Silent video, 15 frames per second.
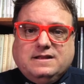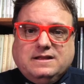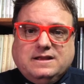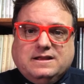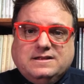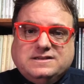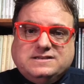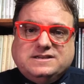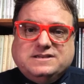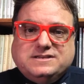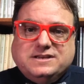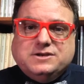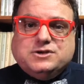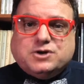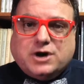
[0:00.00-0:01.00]

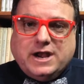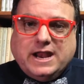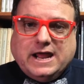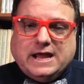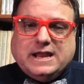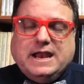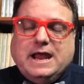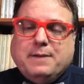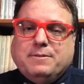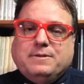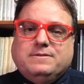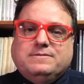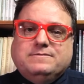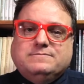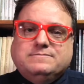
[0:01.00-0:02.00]
consistent training can happen,
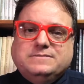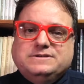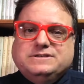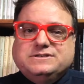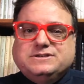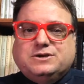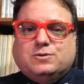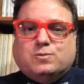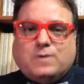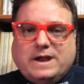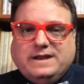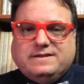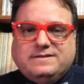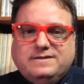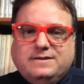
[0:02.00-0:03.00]
which is
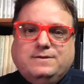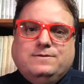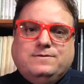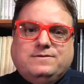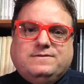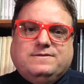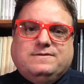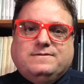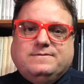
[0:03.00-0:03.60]
great news.